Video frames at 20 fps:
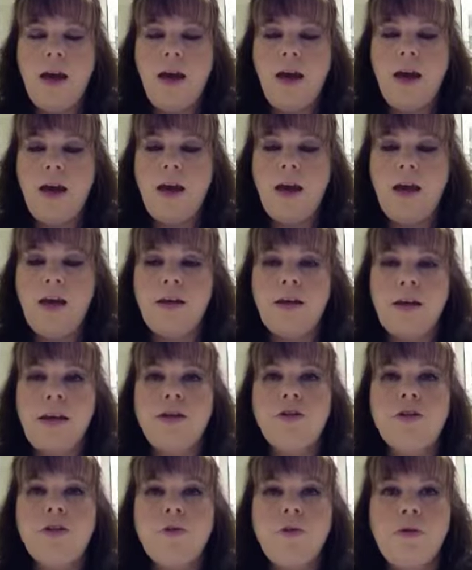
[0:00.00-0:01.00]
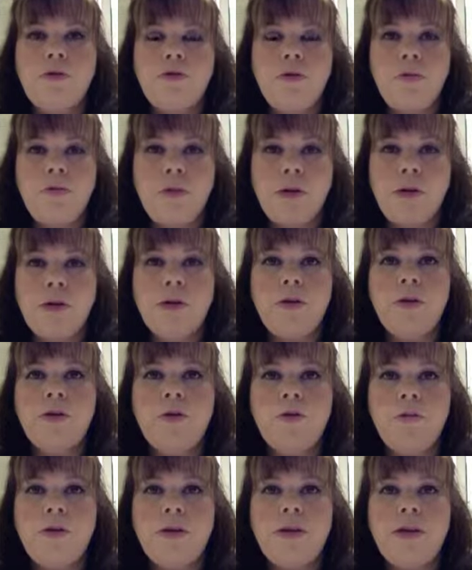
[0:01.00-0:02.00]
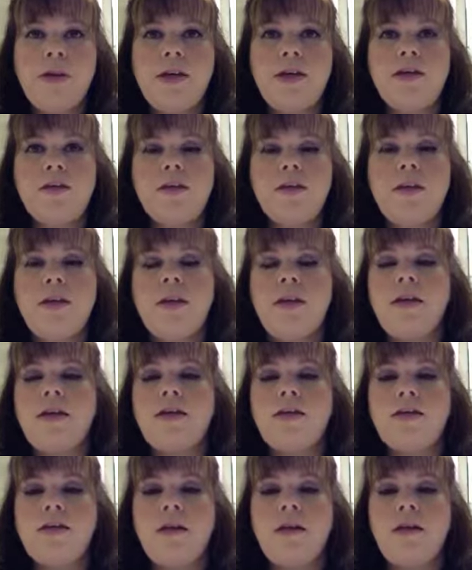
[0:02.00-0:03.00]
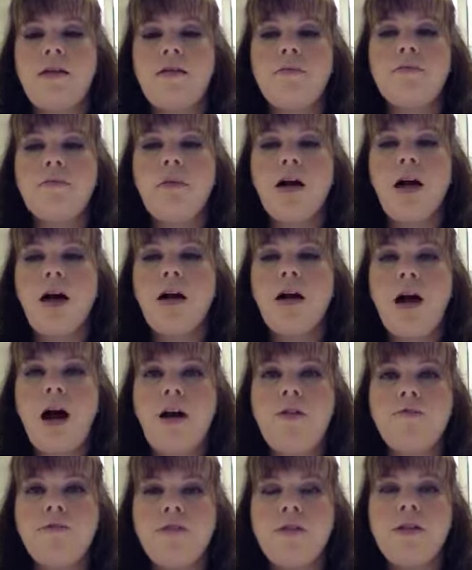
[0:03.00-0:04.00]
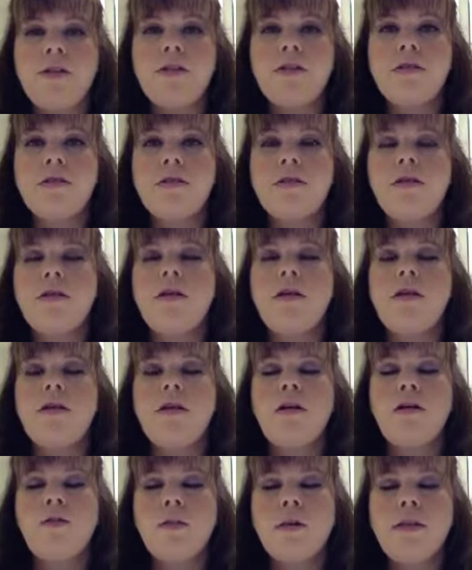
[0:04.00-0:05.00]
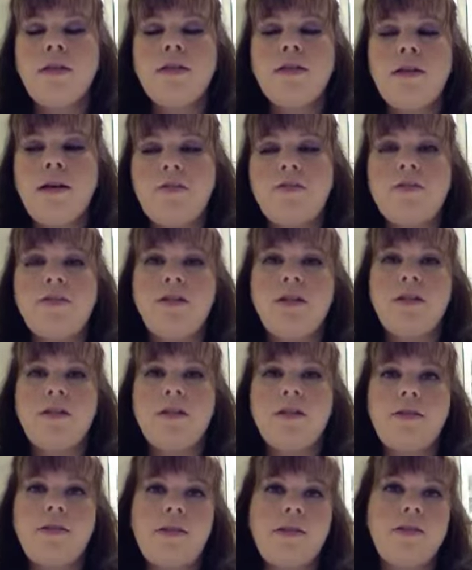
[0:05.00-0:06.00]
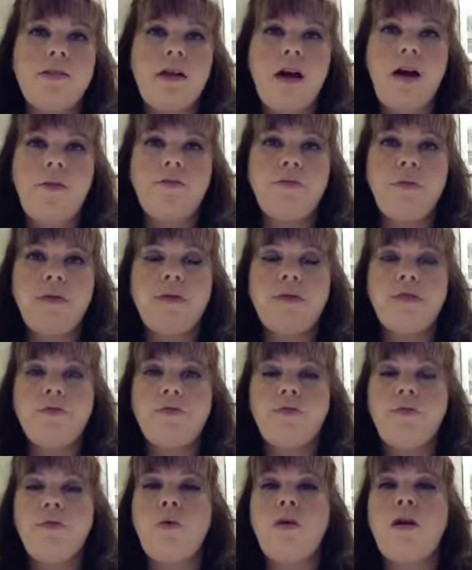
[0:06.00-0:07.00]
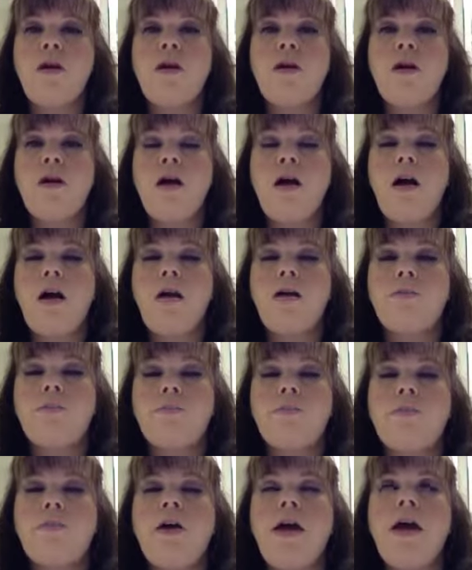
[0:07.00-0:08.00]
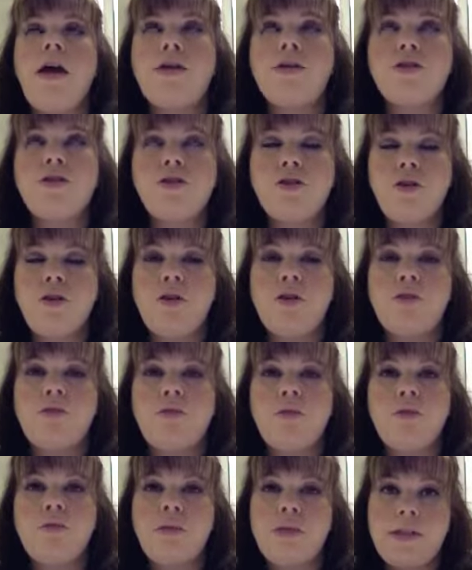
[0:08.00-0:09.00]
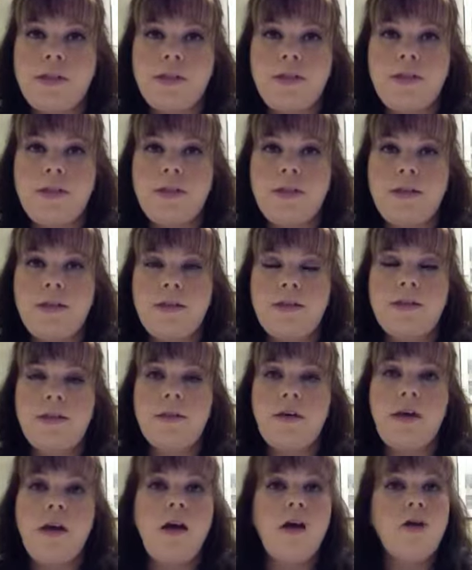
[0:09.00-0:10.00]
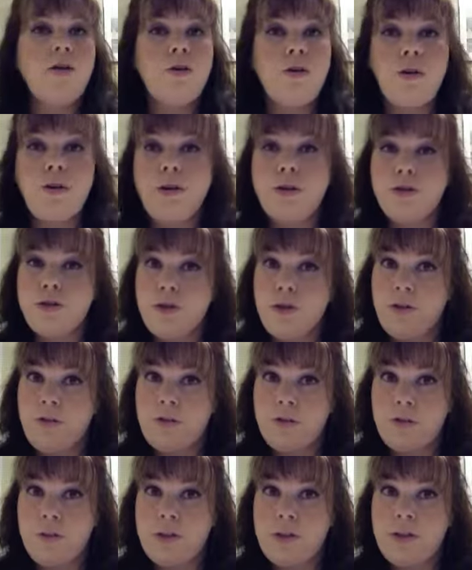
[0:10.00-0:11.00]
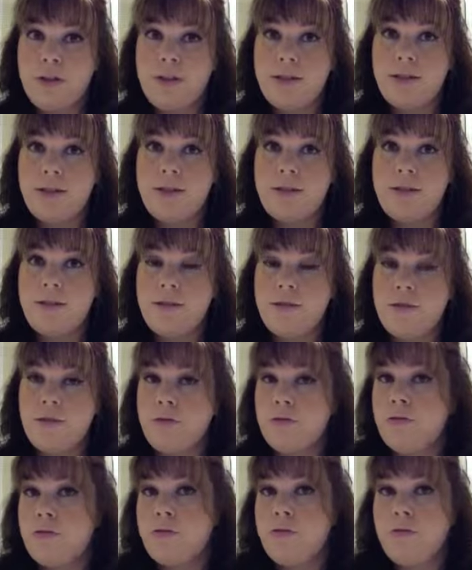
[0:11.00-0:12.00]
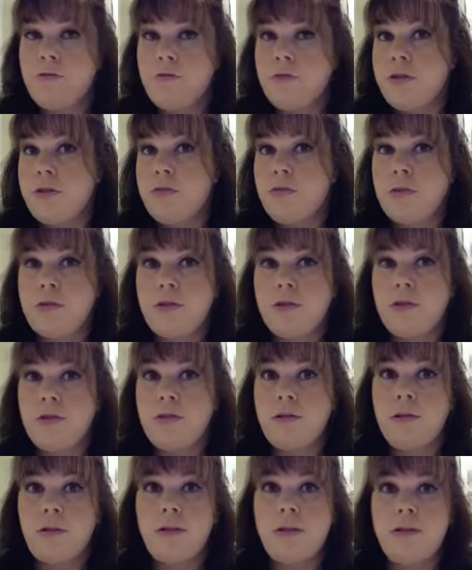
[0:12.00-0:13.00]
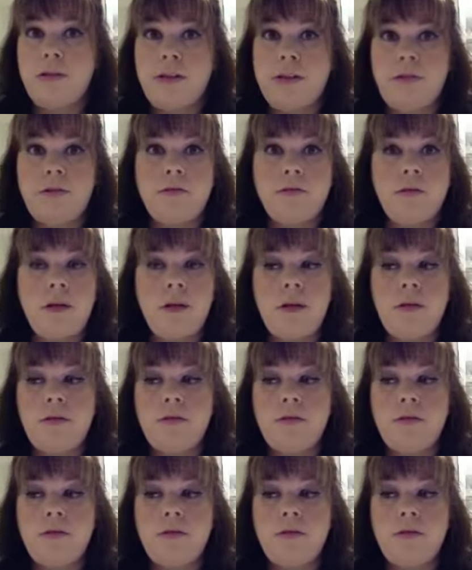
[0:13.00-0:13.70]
And in case you weren't familiar with this, it's um, a conference. Witness Now for Jesus is a conference for um, ex Jehovah Witnesses, current Jehovah's Witnesses who just want to learn and uh,